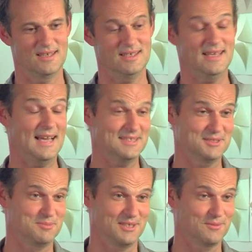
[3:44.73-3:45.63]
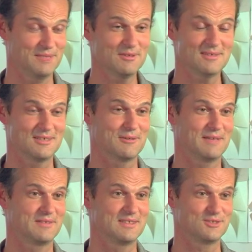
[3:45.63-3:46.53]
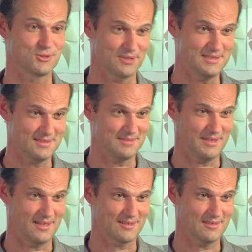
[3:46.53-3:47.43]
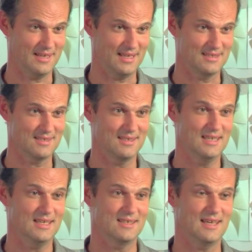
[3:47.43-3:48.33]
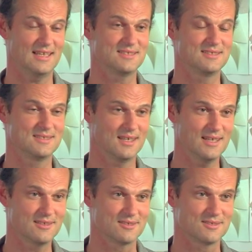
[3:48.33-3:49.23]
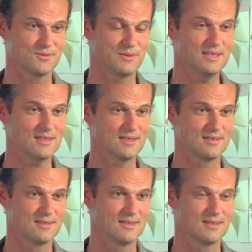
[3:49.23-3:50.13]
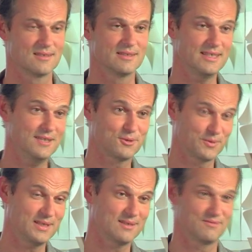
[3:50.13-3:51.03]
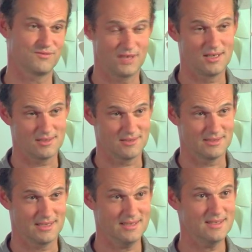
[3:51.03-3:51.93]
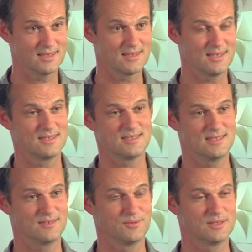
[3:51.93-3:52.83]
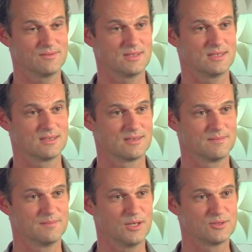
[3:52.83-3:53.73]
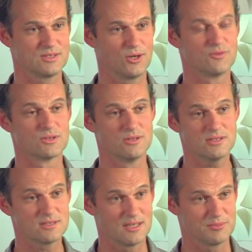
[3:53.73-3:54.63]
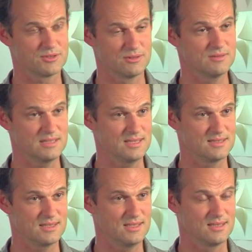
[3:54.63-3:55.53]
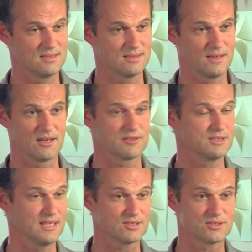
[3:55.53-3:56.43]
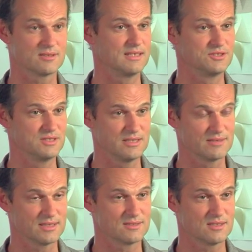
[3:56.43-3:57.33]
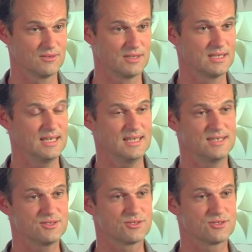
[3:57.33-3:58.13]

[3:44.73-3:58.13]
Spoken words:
It has to be. We really don't have any choice in the matter. And as designers, we can lead or we can follow. And I think that one of the most overlooked opportunities in architecture, engineering, and so on is to